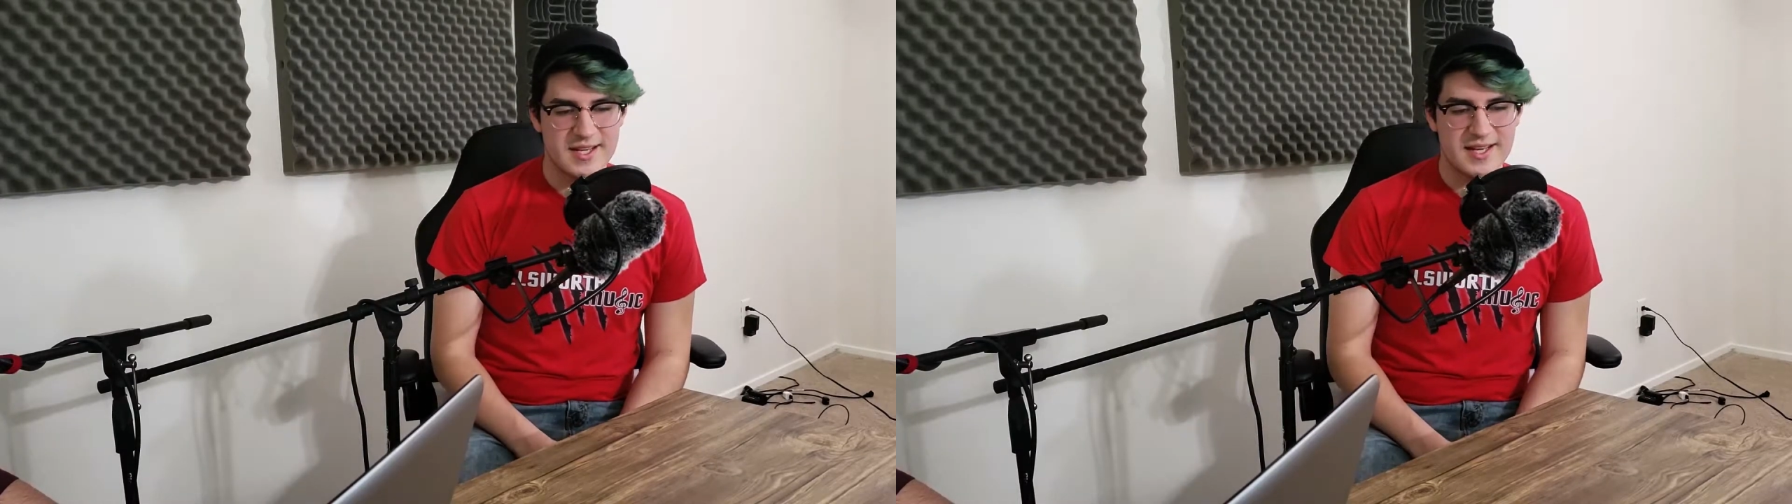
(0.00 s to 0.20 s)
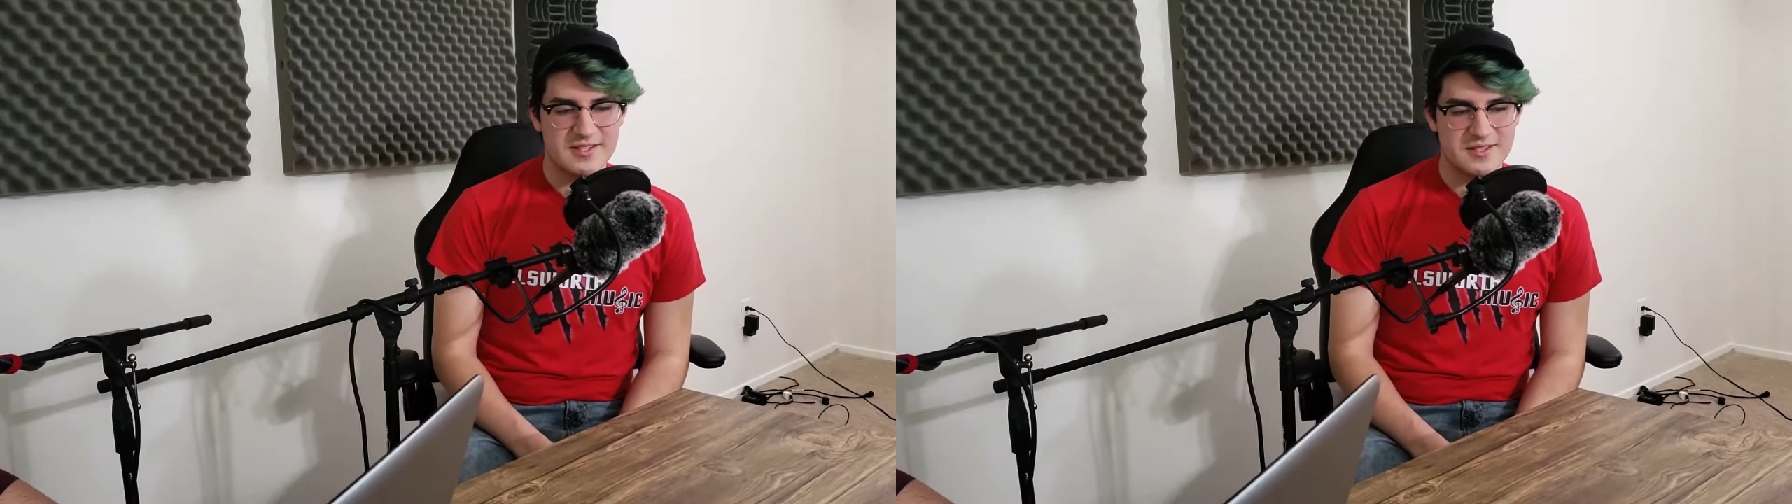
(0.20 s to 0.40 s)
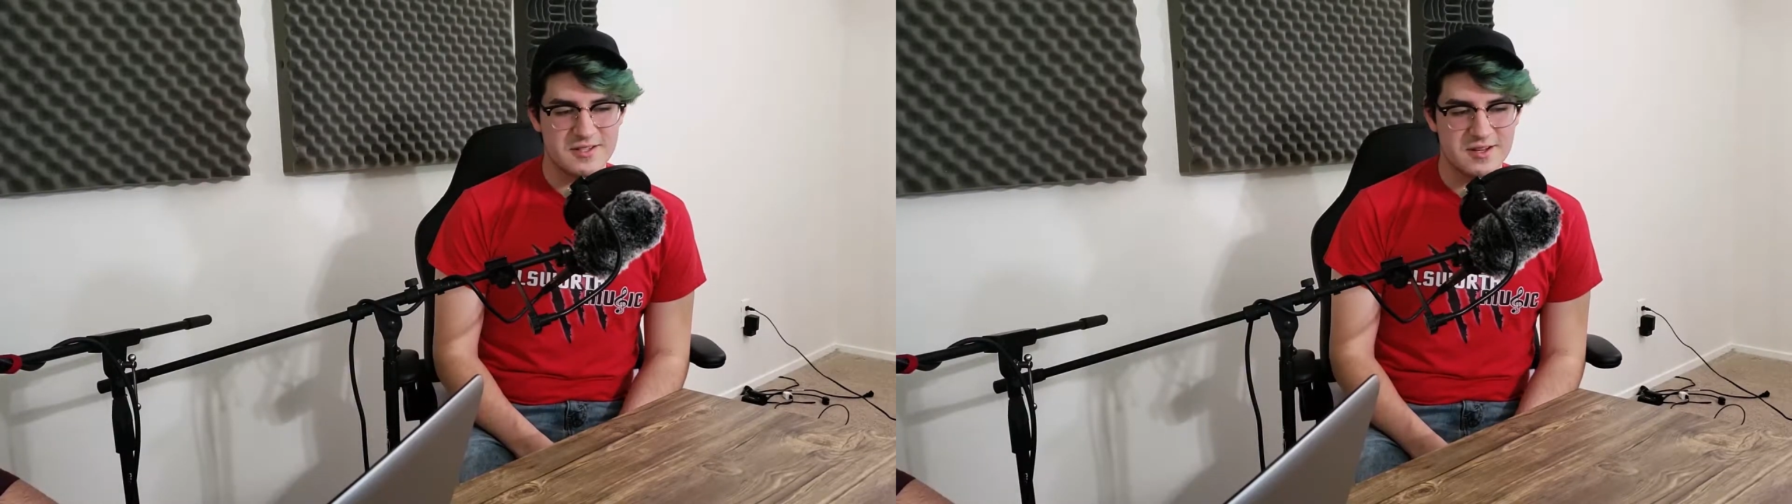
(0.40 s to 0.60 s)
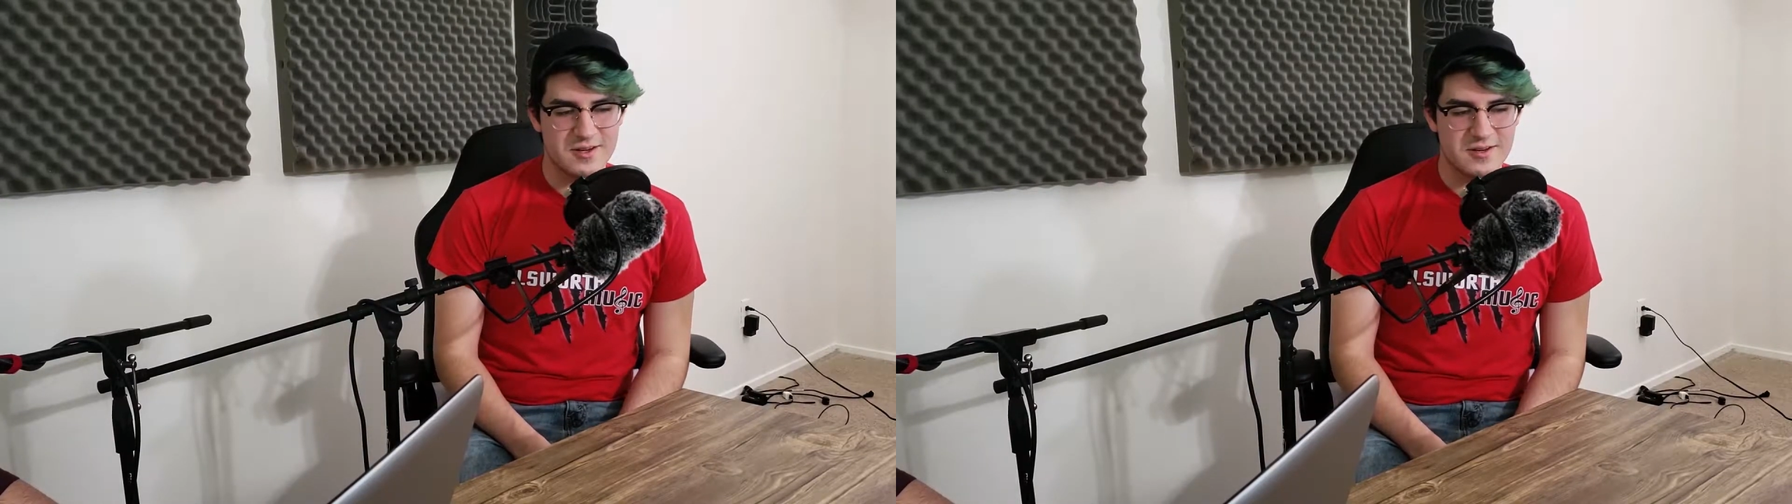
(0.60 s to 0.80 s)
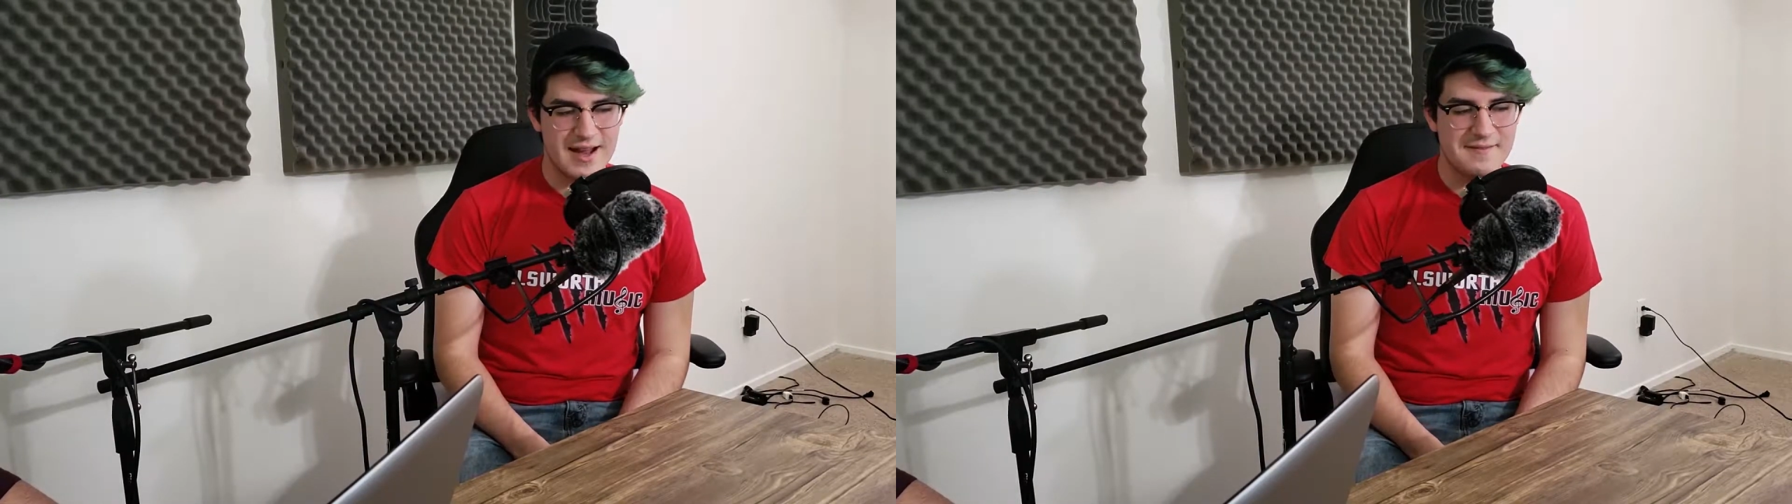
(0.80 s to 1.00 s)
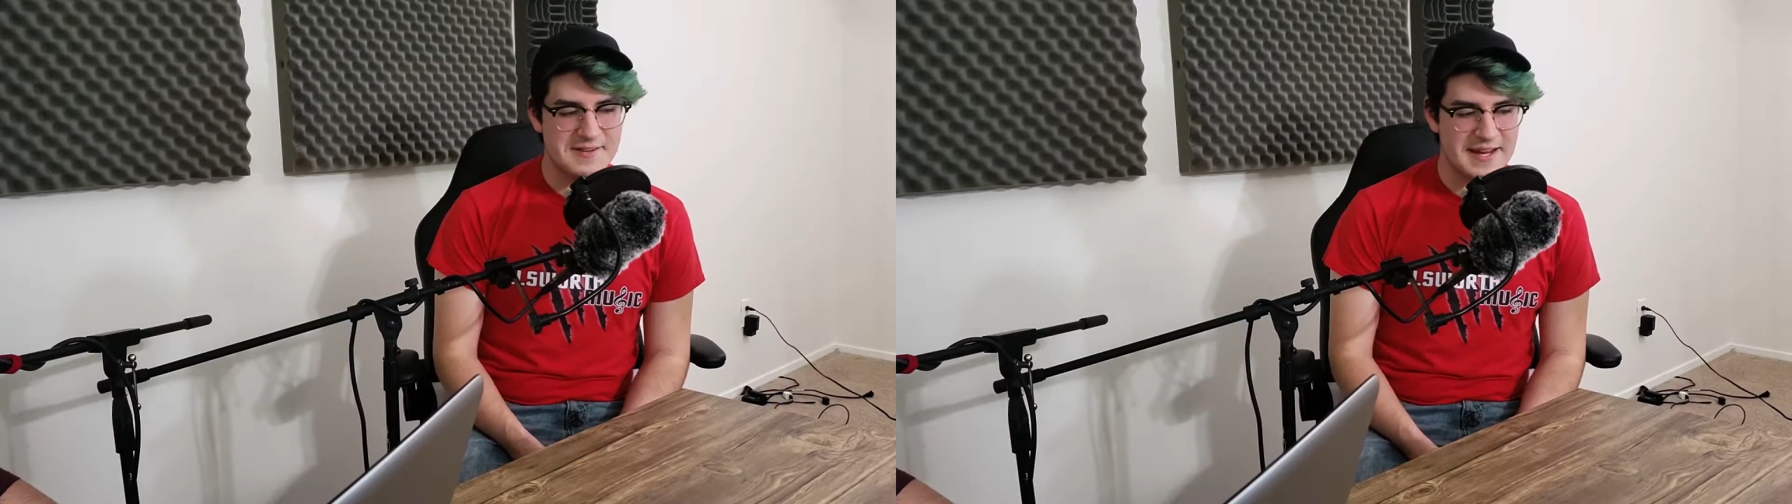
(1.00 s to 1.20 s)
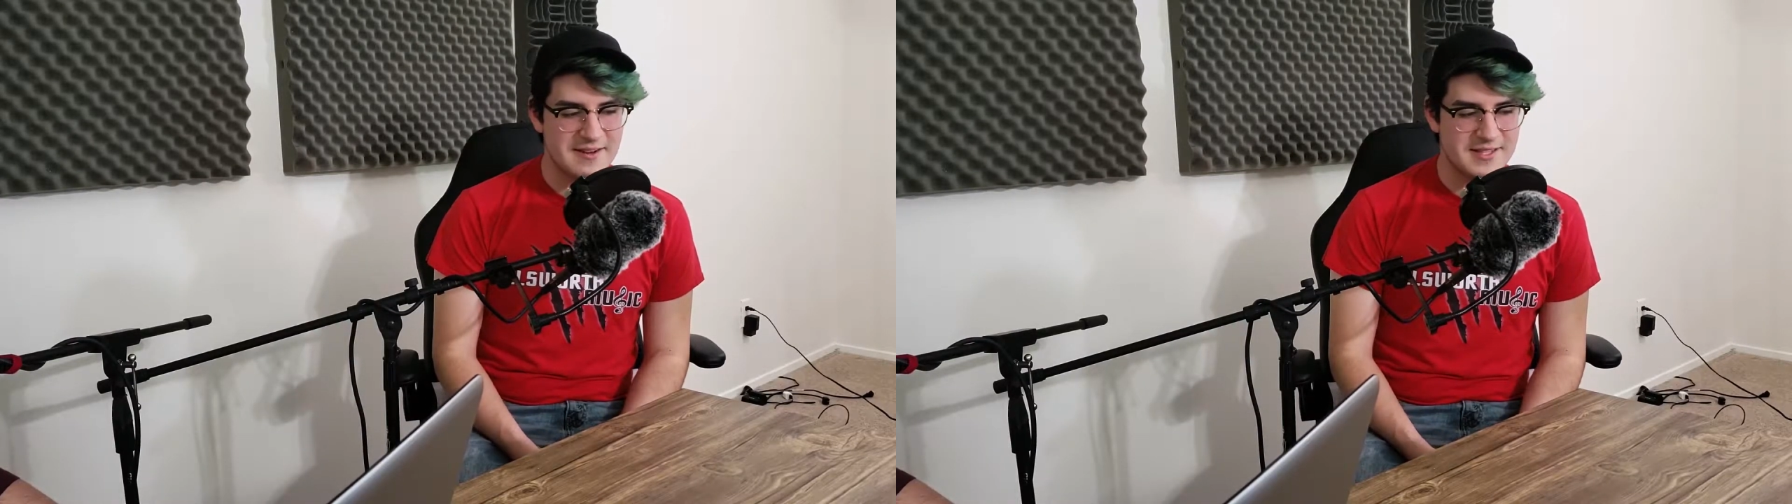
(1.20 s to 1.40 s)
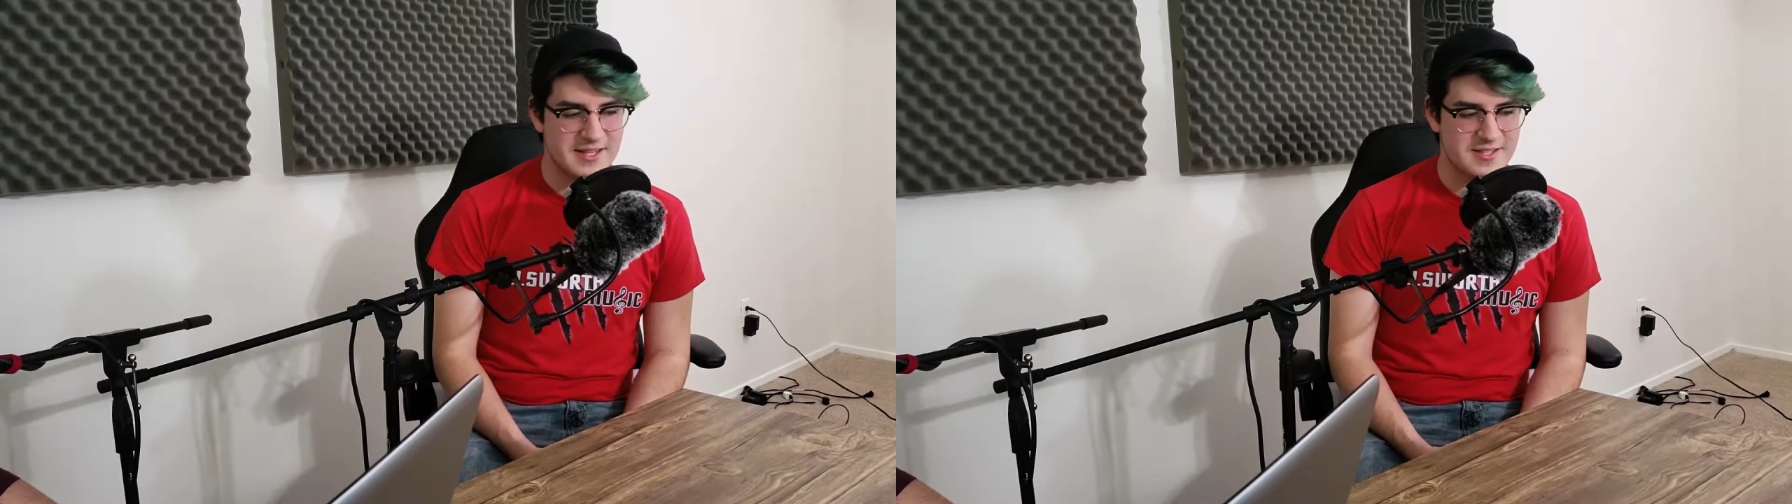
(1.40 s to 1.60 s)
and so every now
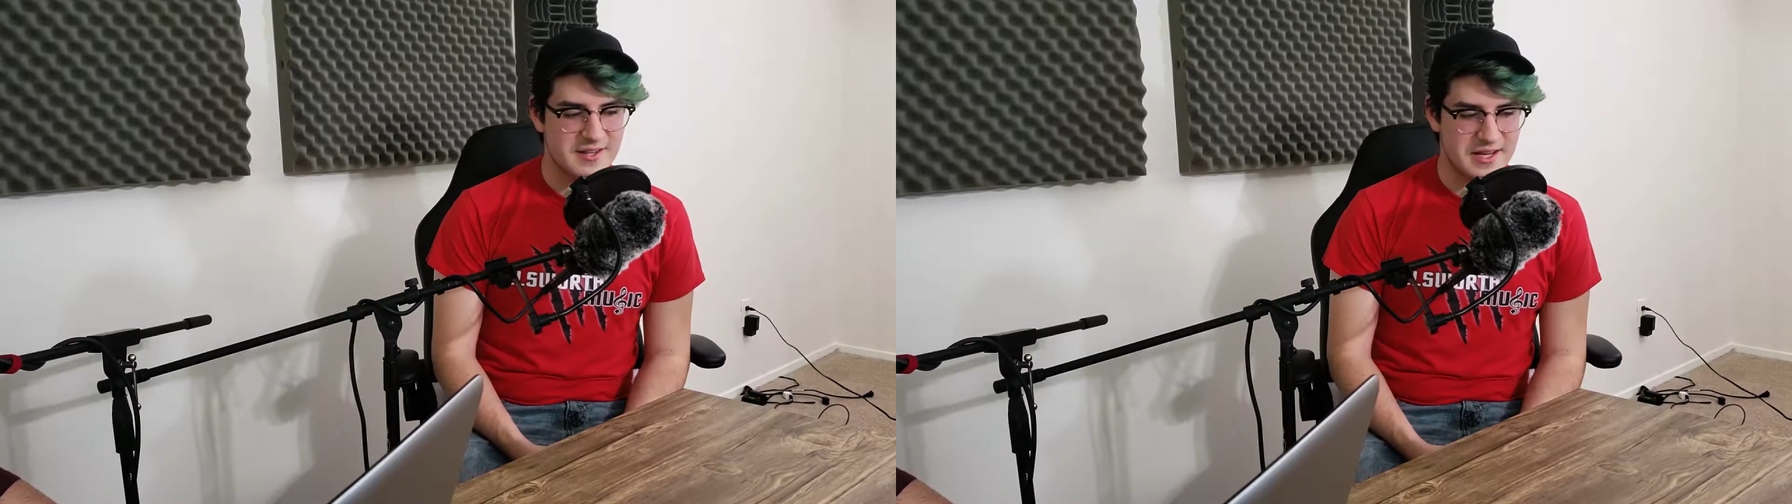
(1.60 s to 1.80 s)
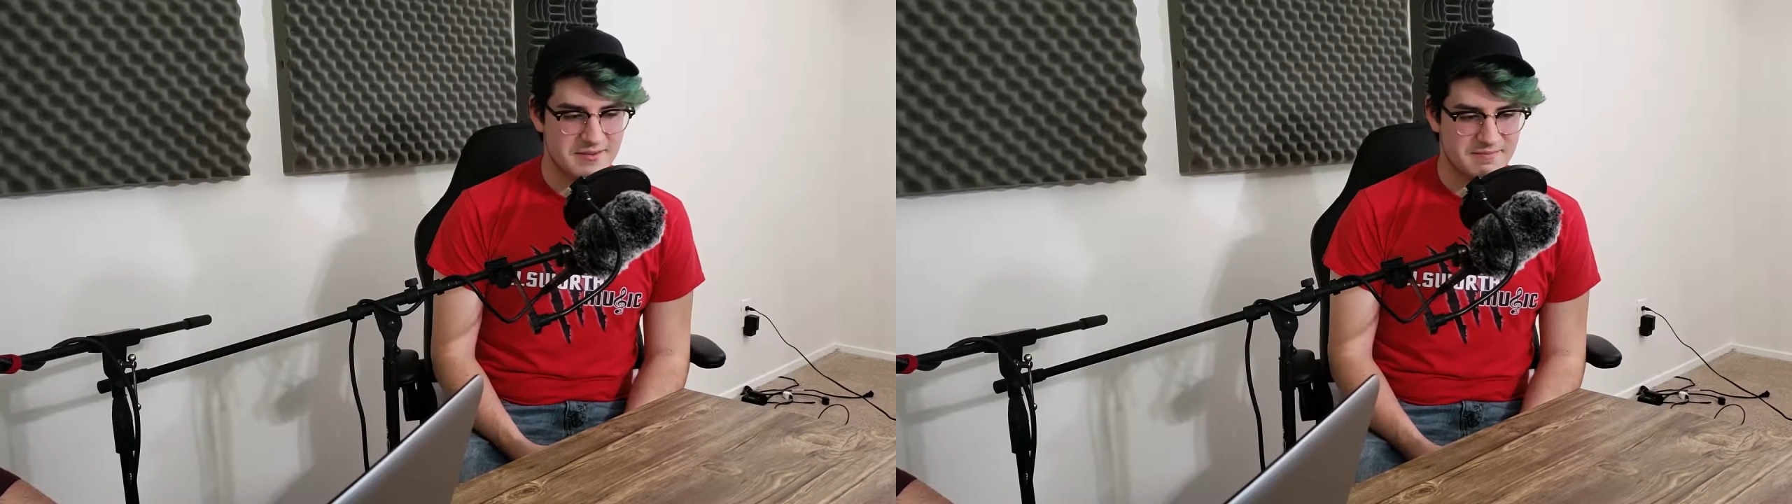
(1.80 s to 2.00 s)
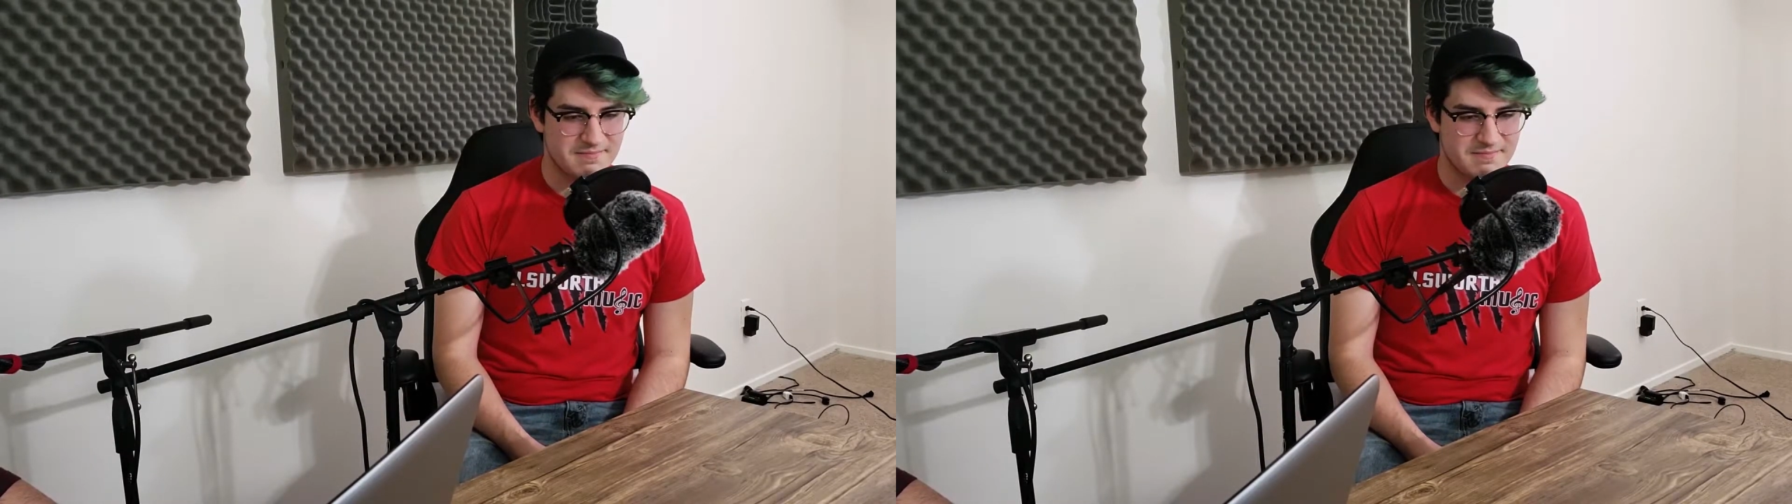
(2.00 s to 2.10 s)
and then it's like,